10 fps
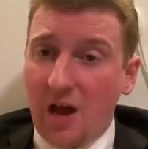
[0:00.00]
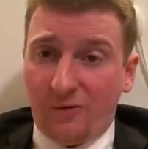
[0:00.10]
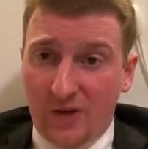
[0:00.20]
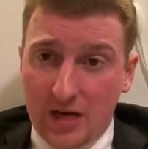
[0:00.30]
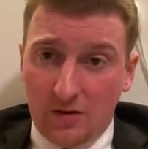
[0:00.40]

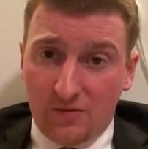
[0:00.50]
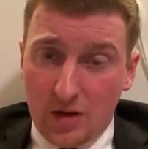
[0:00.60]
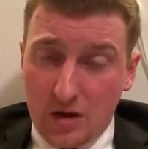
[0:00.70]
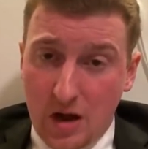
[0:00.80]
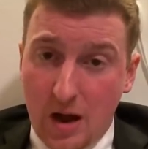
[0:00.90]
not fight in
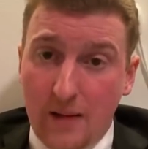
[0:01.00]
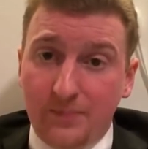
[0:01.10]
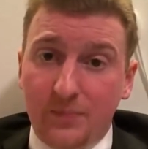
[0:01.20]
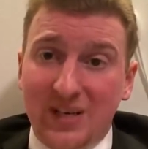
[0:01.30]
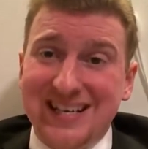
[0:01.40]

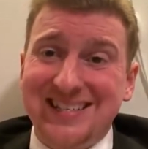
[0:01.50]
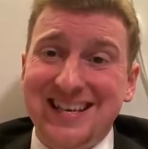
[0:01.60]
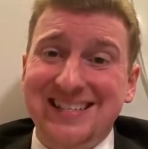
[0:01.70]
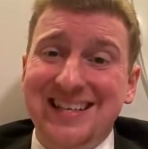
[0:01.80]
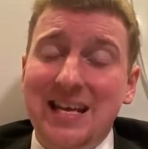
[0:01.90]
Vietnam, but he
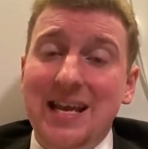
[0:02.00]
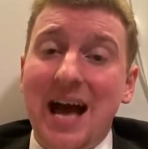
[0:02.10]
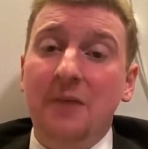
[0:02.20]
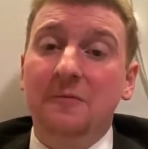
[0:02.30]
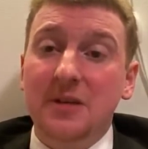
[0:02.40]
says that he
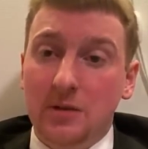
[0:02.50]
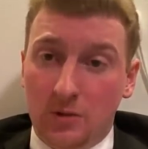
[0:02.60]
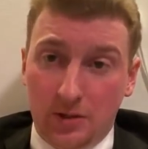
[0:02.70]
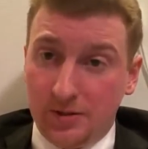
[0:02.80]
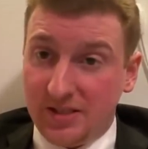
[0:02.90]
got
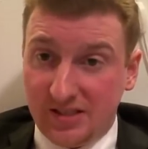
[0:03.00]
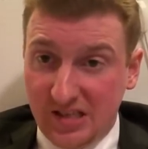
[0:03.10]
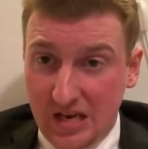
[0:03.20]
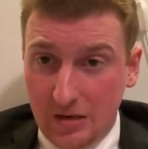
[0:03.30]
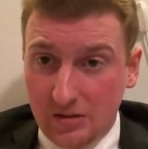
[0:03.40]
venereal
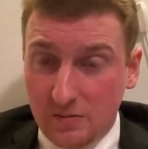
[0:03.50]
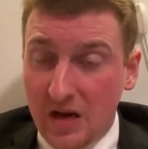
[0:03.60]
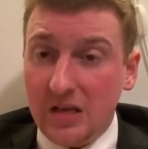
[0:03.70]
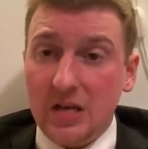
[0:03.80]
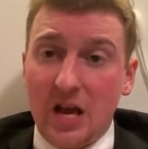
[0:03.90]
disease
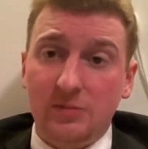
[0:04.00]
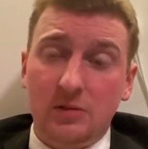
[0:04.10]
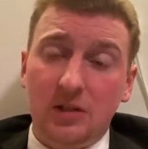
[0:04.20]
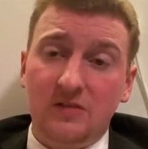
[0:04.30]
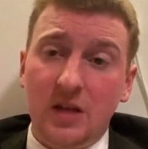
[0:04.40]
many times
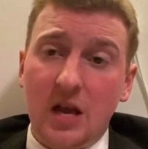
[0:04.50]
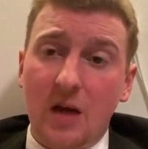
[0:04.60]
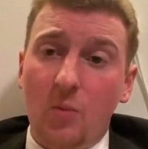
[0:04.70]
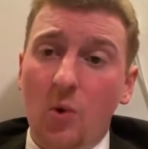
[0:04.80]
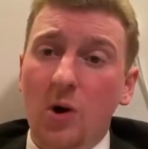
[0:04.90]
during the
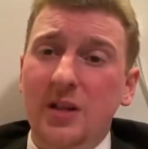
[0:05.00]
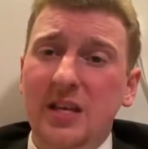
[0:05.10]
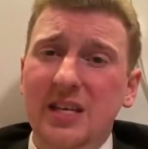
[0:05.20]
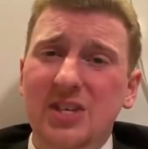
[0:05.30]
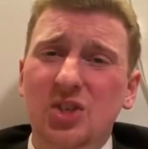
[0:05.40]
Vietnam War and
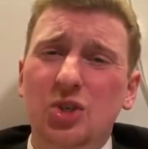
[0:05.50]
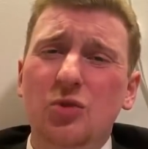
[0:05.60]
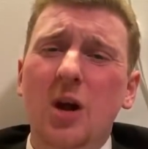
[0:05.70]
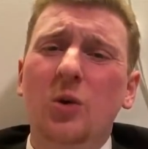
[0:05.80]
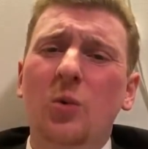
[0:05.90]
that his
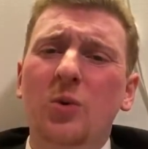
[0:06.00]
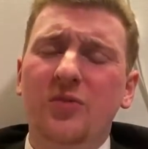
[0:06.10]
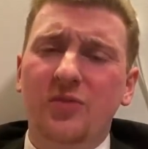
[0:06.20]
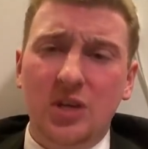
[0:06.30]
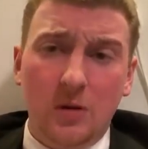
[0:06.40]
struggle
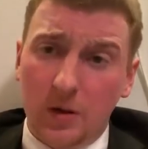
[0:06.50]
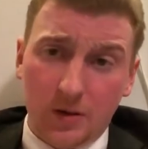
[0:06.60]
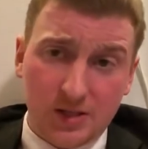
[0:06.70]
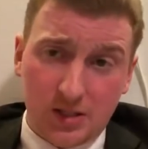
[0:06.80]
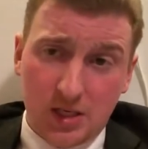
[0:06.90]
with venereal
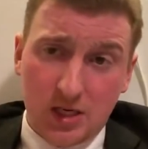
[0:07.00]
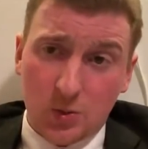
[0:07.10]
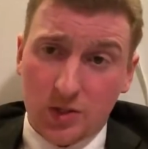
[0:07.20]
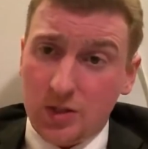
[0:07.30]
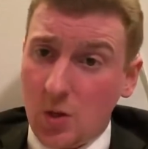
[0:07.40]
disease
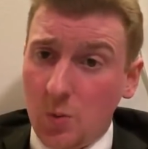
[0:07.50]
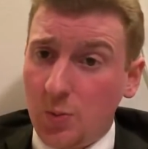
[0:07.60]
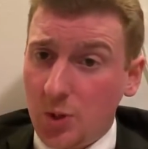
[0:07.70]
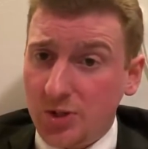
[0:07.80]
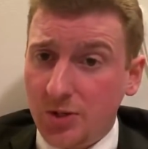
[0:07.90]
was his own
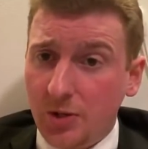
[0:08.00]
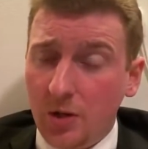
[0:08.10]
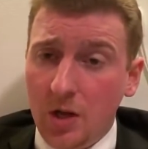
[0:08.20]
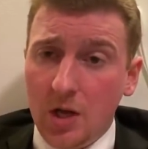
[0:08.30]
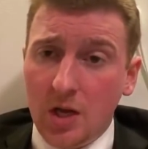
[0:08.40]

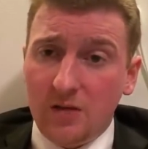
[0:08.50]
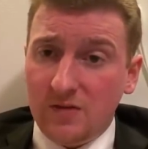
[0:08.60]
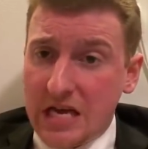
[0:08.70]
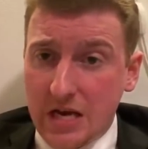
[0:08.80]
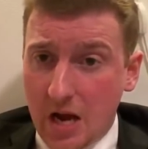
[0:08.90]
personal
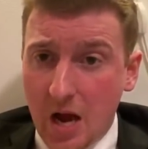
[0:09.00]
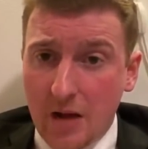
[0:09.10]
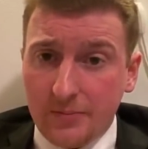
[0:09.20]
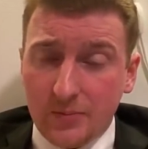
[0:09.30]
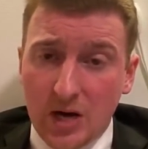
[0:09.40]

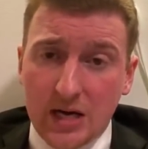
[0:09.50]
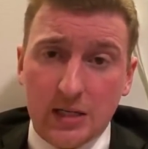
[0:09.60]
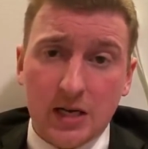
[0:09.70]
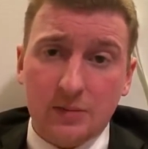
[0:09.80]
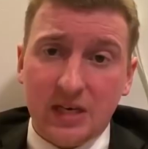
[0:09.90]
Vietnam, right?
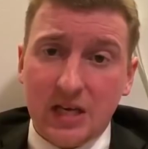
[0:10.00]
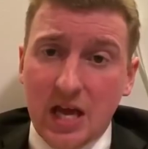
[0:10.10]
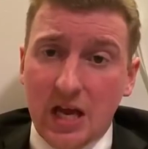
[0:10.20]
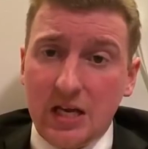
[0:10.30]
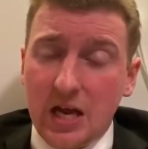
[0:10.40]
I mean, he
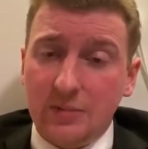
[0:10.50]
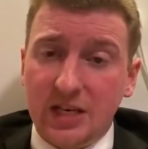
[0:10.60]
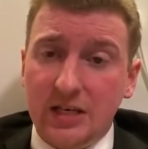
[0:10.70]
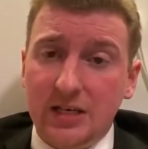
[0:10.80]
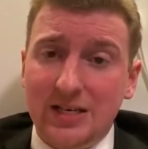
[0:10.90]
had, I
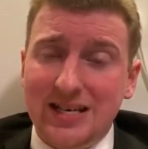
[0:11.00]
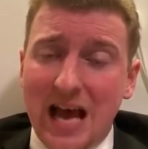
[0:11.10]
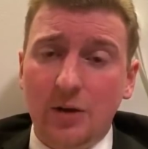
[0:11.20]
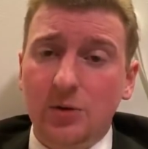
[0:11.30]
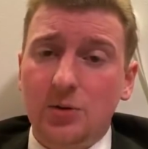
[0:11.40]
mean,
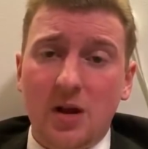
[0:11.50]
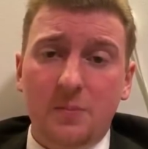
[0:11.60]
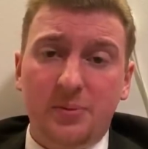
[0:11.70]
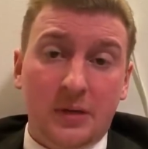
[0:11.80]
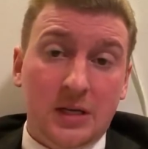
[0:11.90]
Donald Trump.